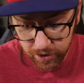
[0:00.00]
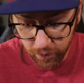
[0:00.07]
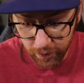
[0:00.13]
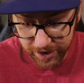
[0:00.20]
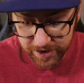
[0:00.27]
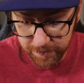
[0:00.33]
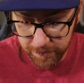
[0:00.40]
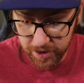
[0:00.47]
the
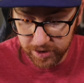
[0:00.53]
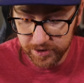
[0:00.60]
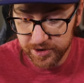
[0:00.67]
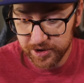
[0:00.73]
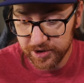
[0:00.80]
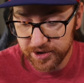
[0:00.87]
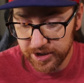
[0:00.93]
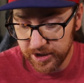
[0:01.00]
way the
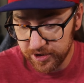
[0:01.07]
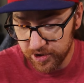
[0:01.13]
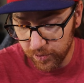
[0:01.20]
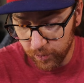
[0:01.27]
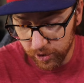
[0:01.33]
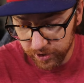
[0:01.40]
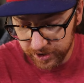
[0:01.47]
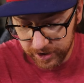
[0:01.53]
monsters tend to
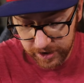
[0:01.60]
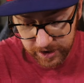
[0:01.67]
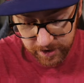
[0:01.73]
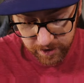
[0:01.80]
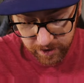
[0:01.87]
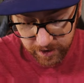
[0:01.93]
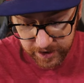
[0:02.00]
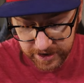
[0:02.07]
work in
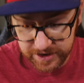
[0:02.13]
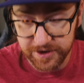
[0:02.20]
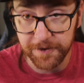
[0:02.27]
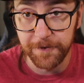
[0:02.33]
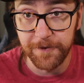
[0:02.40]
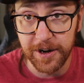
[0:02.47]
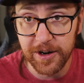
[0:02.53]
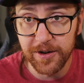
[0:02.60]
here, it's
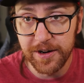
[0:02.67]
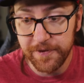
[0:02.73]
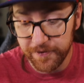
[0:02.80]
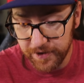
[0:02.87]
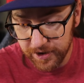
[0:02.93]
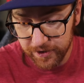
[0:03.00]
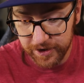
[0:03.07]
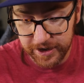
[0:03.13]
very,
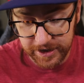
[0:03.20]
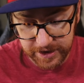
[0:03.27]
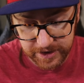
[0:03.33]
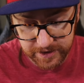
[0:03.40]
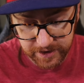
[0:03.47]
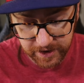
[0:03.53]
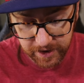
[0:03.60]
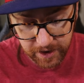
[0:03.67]
very
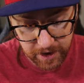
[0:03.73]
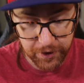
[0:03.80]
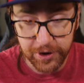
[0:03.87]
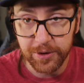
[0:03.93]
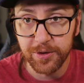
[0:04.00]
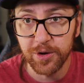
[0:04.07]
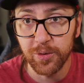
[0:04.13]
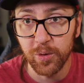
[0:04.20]
easy for
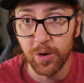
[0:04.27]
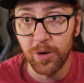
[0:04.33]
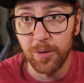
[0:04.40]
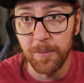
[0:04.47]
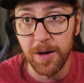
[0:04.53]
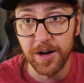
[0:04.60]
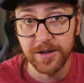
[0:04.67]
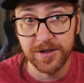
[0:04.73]
you to roll
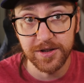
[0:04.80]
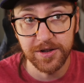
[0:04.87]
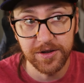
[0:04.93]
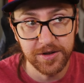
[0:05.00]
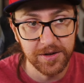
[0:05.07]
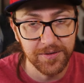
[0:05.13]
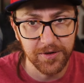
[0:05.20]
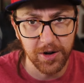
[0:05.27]

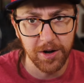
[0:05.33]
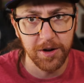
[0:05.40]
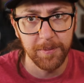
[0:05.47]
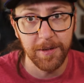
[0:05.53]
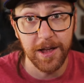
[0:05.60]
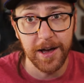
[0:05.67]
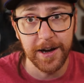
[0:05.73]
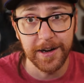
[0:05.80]
monsters from
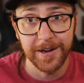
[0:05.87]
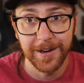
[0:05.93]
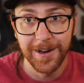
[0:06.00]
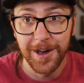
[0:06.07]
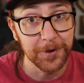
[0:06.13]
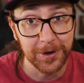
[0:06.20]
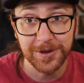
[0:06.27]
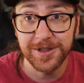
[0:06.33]
like
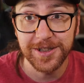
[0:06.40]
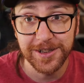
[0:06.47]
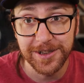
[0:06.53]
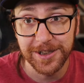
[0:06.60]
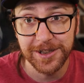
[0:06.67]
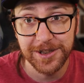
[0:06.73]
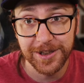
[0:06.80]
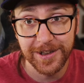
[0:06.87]
first
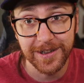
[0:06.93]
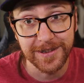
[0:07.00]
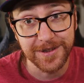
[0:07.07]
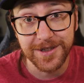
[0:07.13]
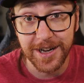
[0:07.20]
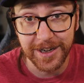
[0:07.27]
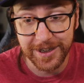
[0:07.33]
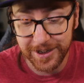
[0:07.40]
edition and
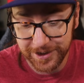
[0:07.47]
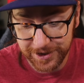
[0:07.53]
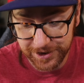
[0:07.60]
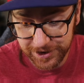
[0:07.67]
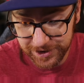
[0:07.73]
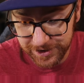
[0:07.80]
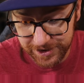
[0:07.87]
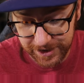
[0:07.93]
second
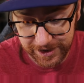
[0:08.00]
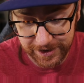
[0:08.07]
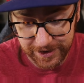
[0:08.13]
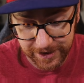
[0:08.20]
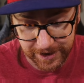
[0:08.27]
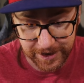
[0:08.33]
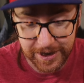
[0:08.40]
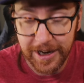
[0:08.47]
edition
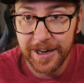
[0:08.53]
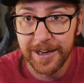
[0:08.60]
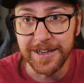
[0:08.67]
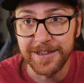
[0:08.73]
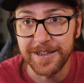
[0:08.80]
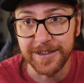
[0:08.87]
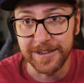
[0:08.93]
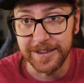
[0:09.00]
D&D
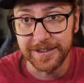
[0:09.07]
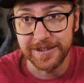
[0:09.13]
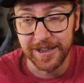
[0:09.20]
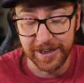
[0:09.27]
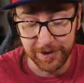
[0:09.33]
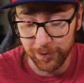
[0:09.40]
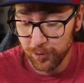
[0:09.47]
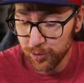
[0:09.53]
into these
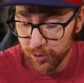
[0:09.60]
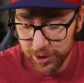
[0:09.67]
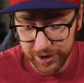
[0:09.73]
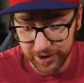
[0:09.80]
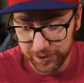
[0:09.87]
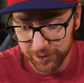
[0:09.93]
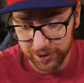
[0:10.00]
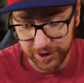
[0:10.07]
like
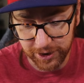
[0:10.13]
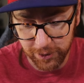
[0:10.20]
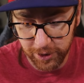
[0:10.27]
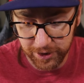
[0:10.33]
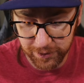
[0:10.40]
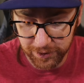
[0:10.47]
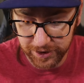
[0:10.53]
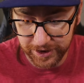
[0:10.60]
really, really
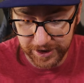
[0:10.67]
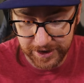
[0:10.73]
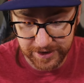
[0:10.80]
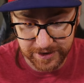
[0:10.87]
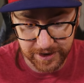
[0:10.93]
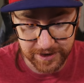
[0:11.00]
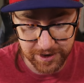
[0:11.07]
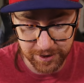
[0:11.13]
quick, really
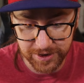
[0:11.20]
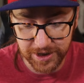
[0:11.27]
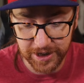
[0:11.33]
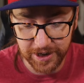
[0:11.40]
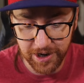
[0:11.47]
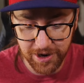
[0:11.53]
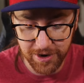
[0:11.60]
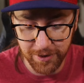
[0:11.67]
easy. So it's
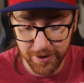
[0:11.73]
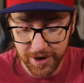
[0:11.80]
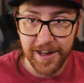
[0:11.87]
like, oh,